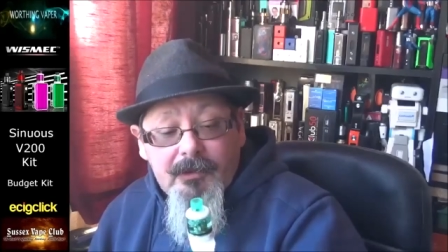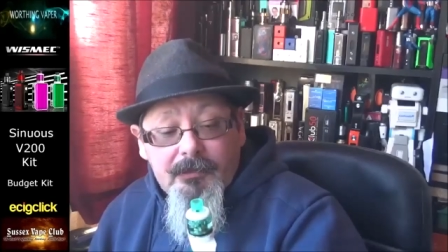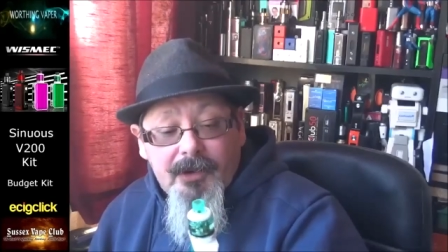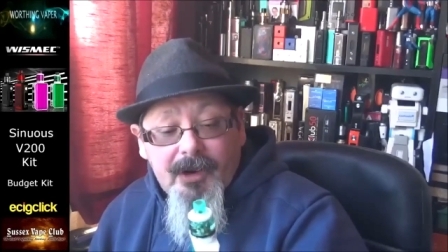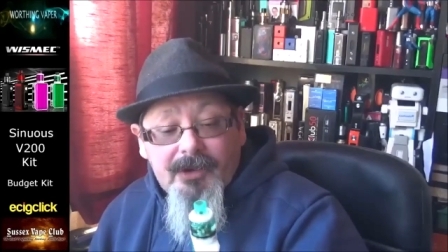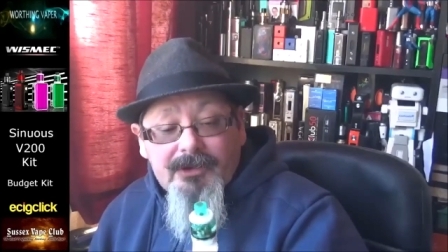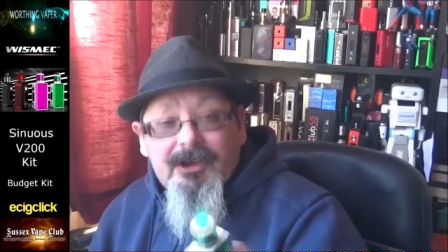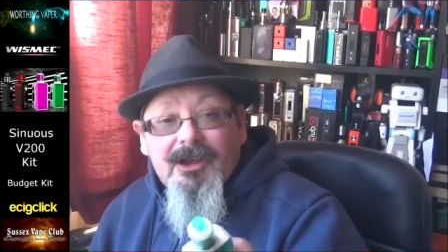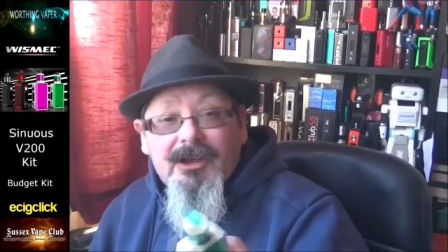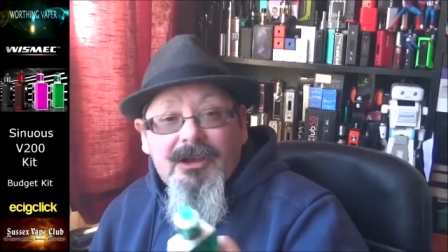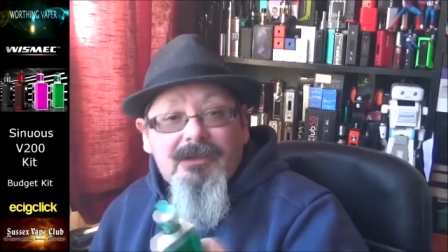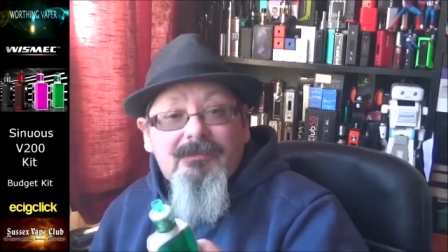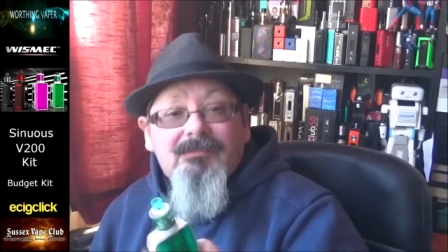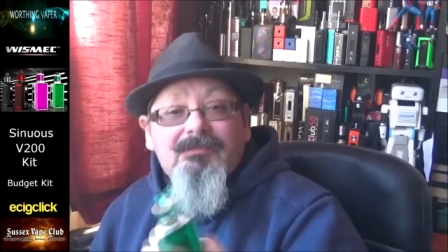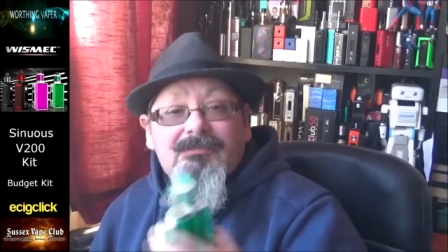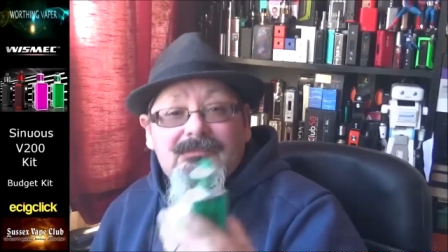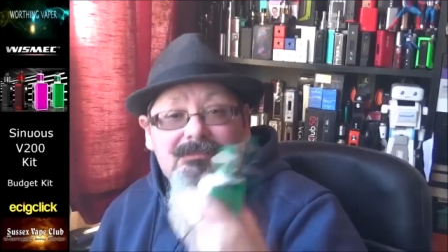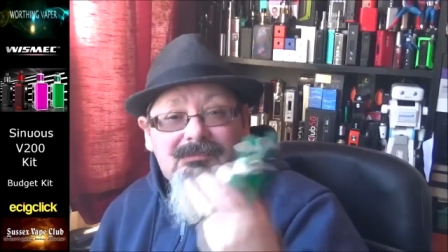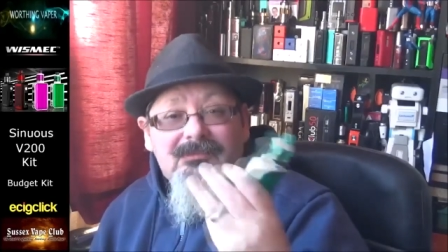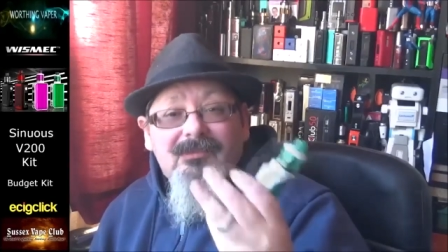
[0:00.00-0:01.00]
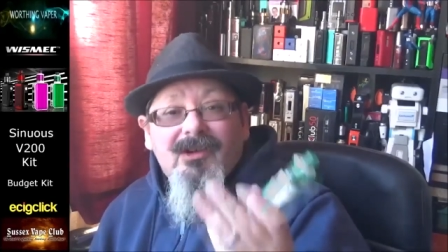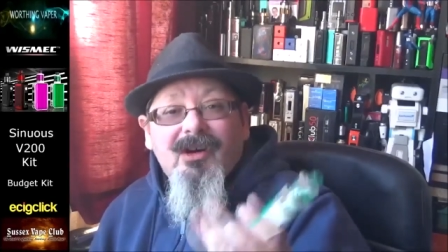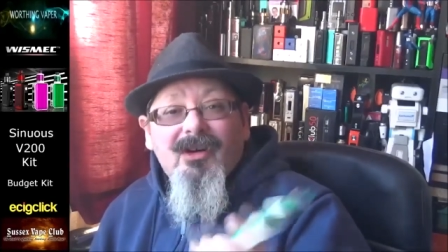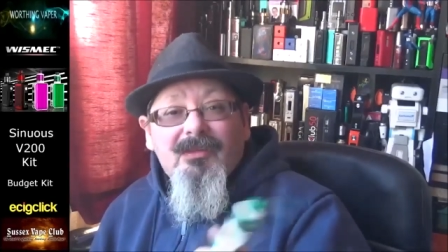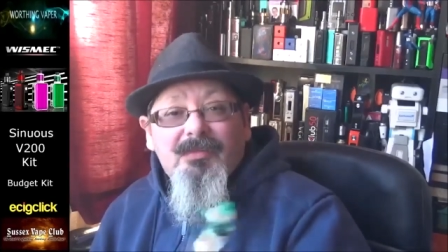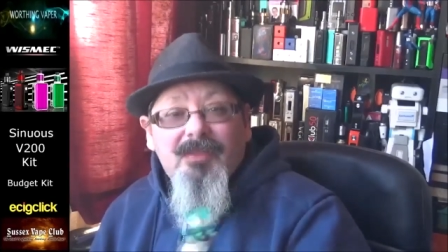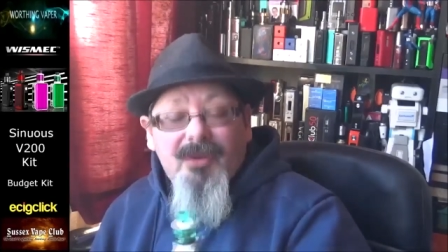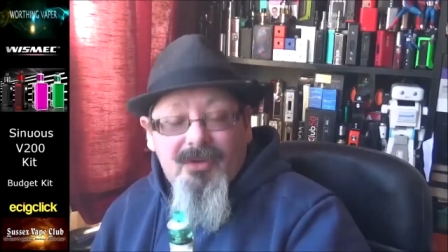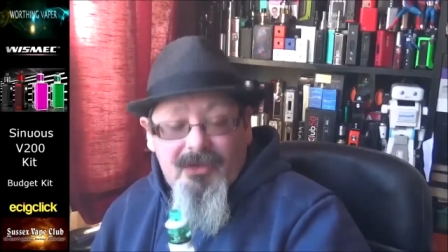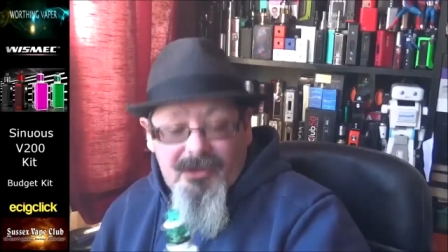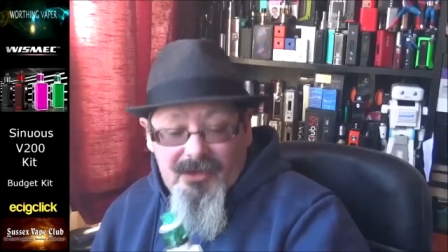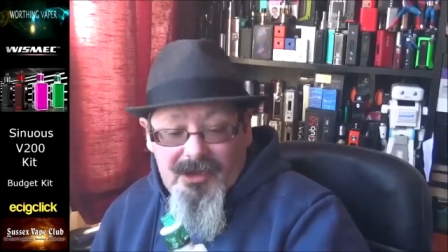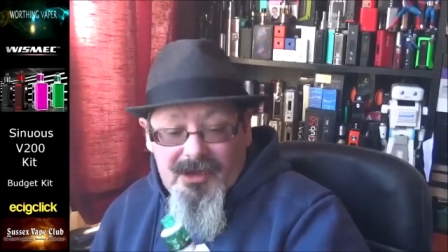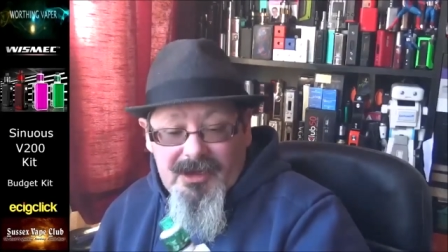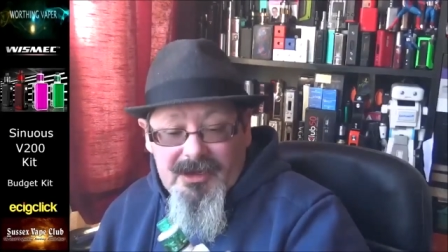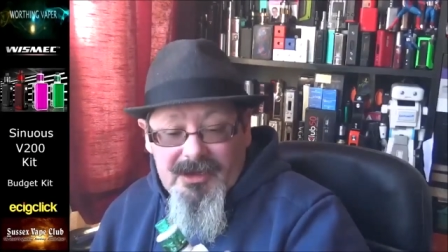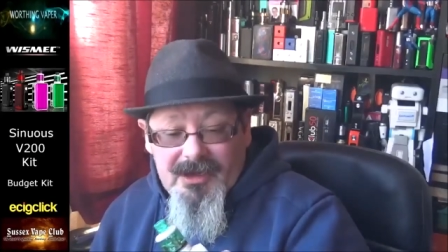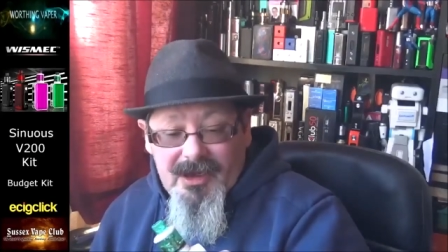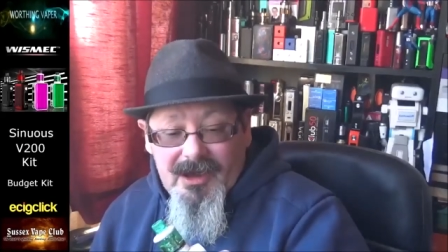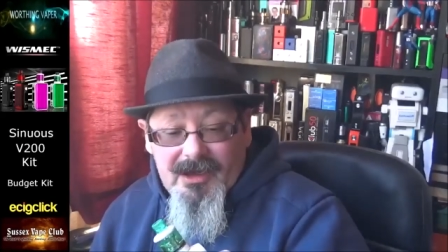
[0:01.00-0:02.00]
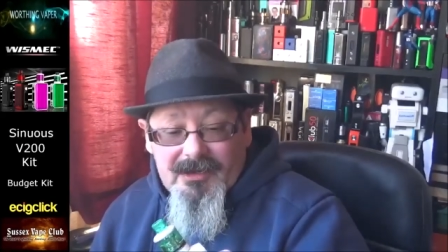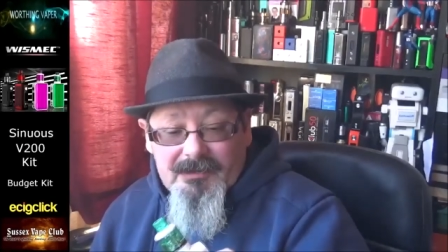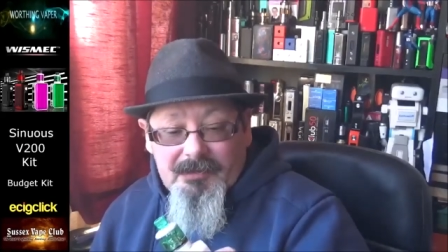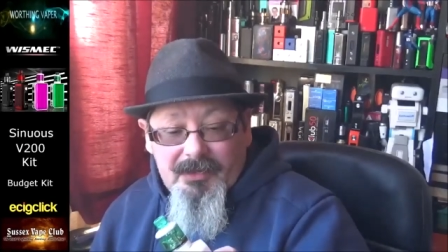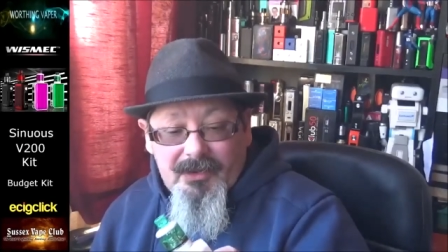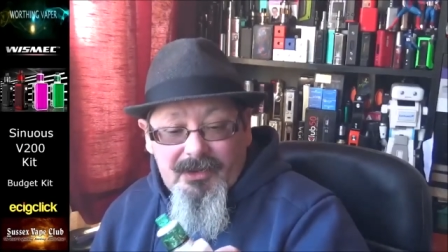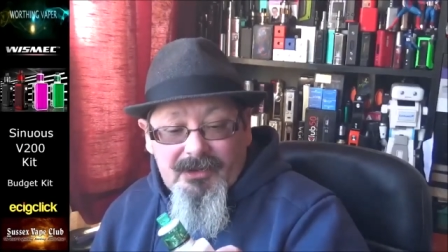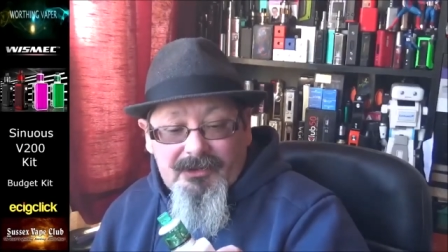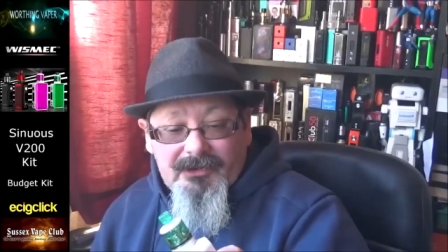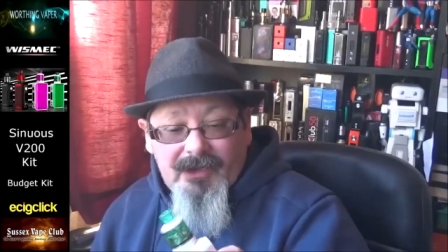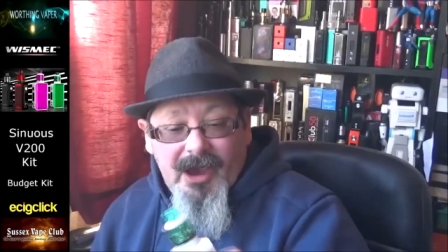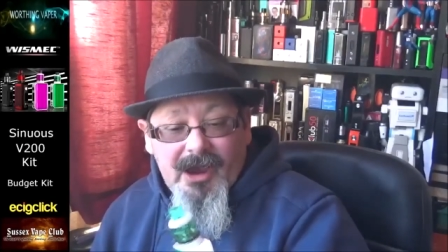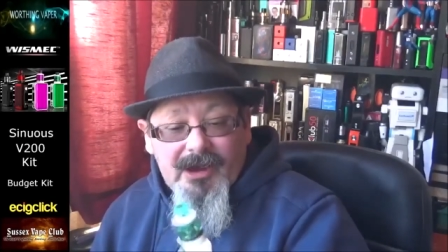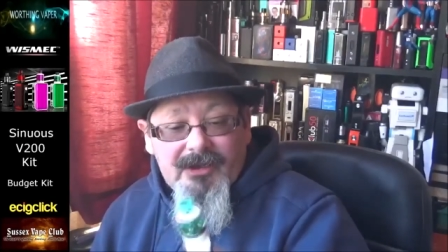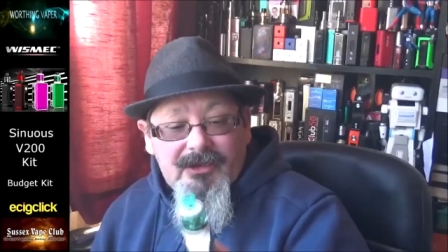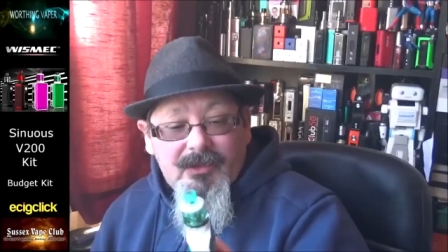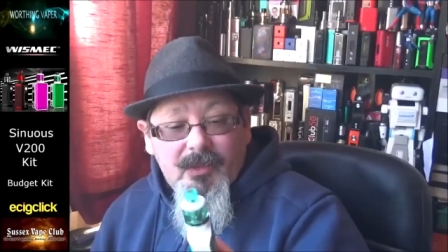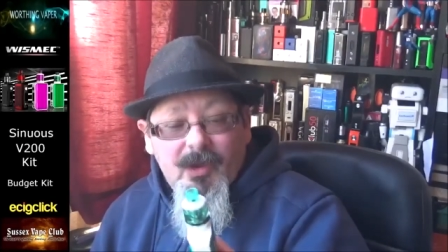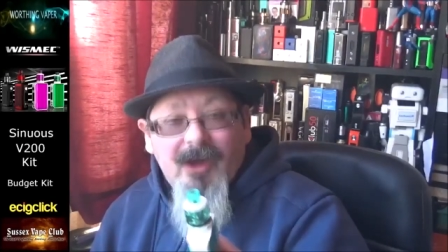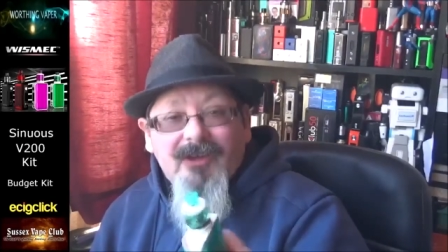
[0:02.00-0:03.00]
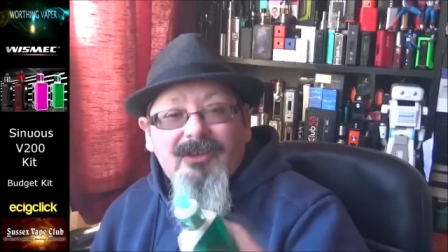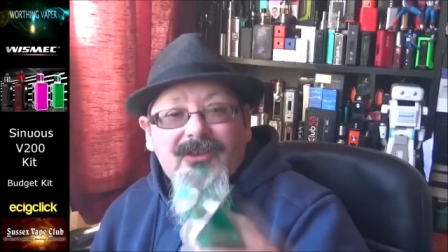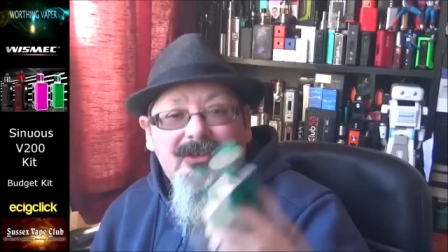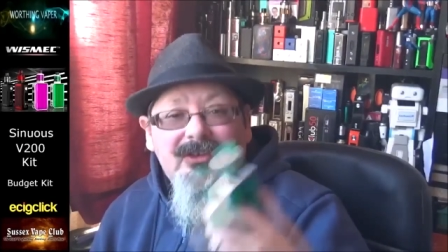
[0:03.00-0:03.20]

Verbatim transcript: but I think I put the uh, put the tank to one